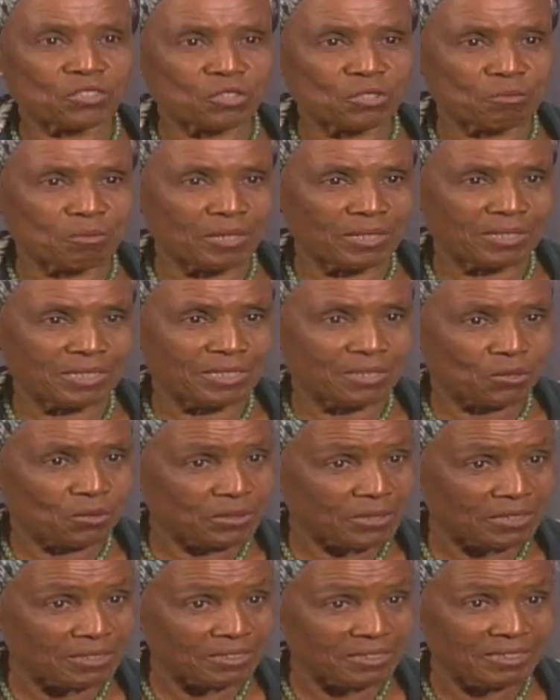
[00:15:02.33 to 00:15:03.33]
should be a
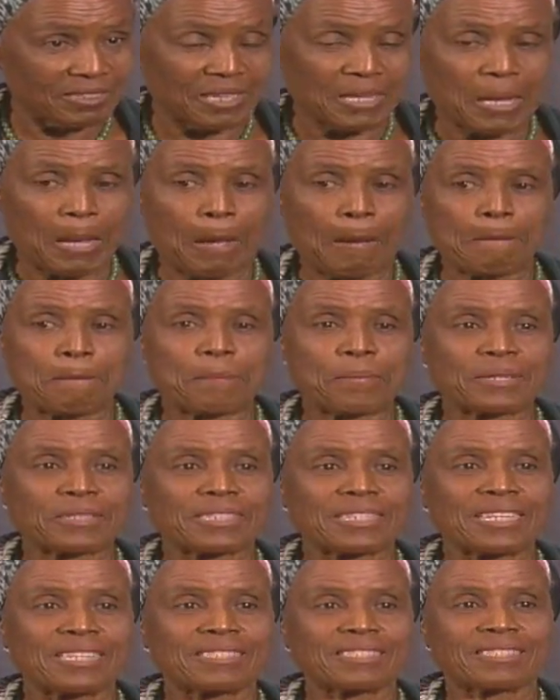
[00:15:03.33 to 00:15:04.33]
teetotaler. But
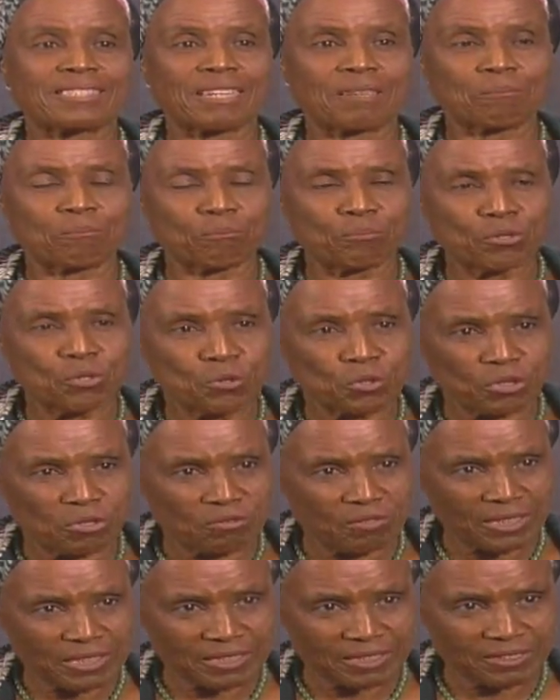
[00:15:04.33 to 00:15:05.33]
it's the abuse
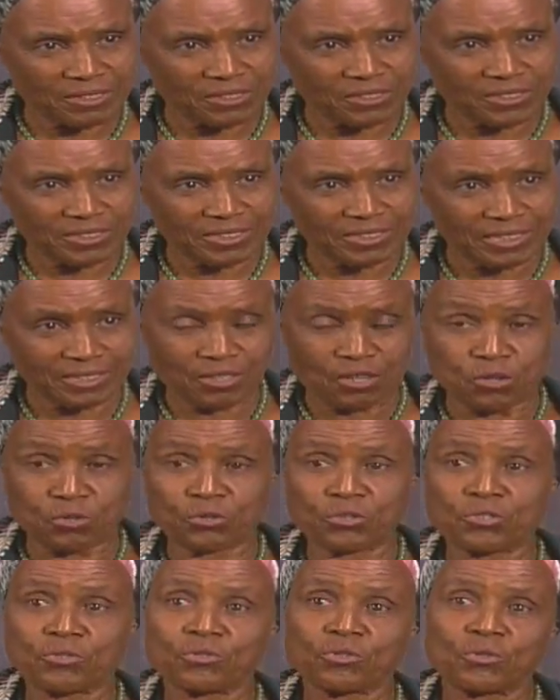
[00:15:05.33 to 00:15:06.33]
of alcohol. And how
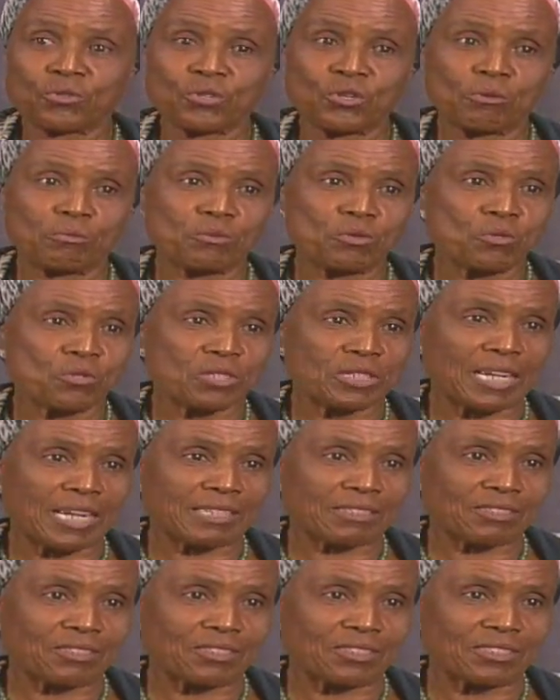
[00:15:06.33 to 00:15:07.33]
do you know you're abusing
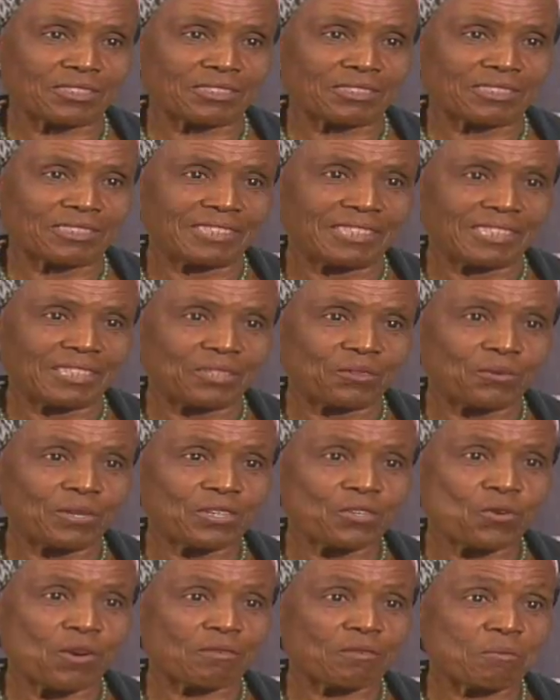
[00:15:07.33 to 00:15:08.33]
alcohol? When
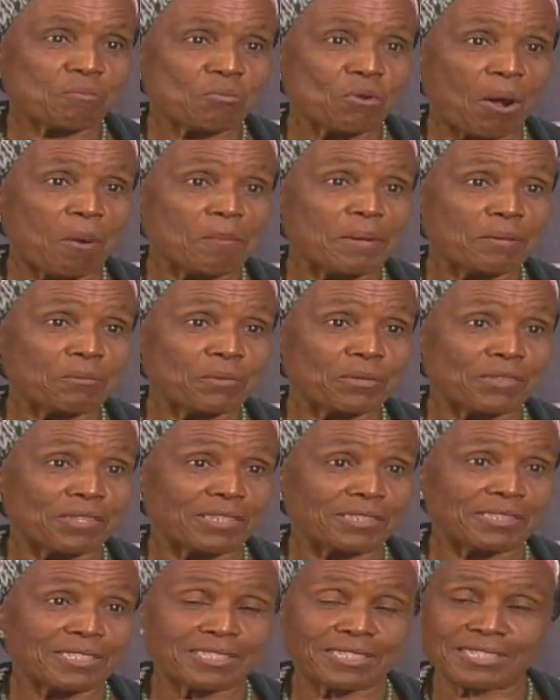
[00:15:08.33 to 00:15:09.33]
you have a problem with
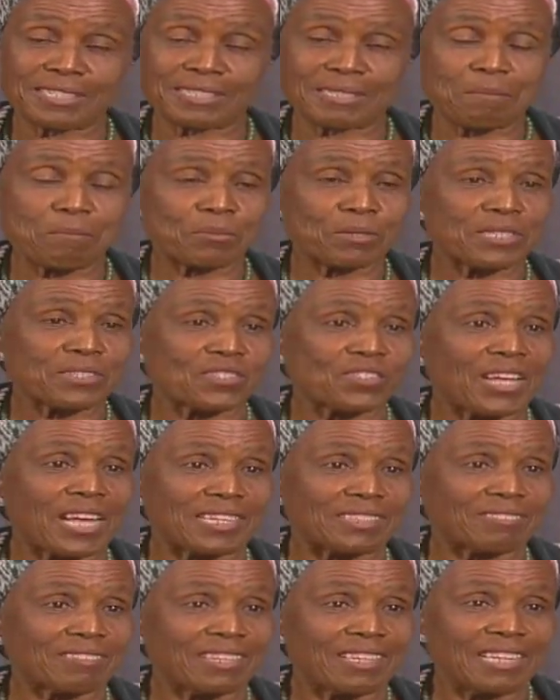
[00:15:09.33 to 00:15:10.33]
it. It's as simple as
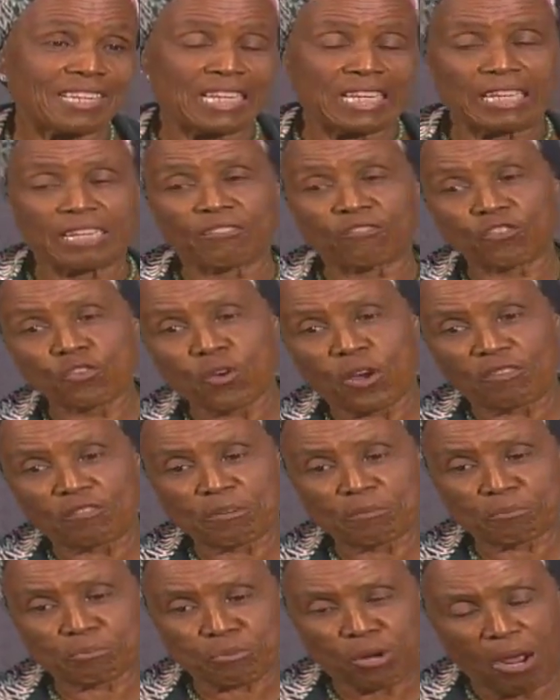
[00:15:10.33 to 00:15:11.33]
that. If you have a
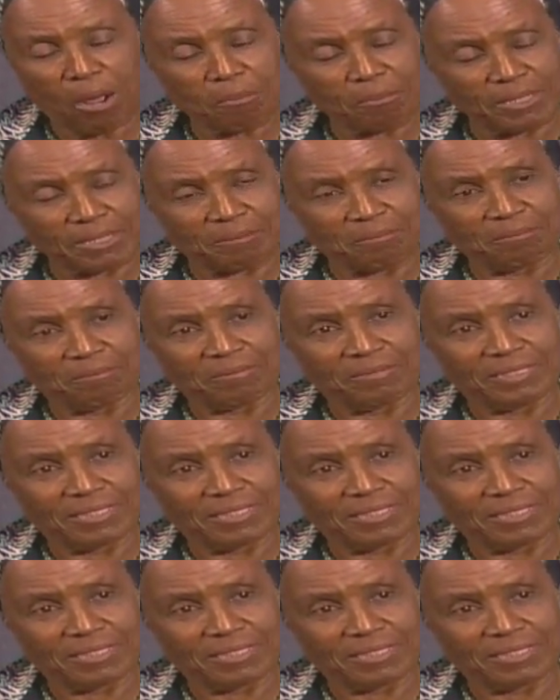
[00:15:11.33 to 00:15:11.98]
problem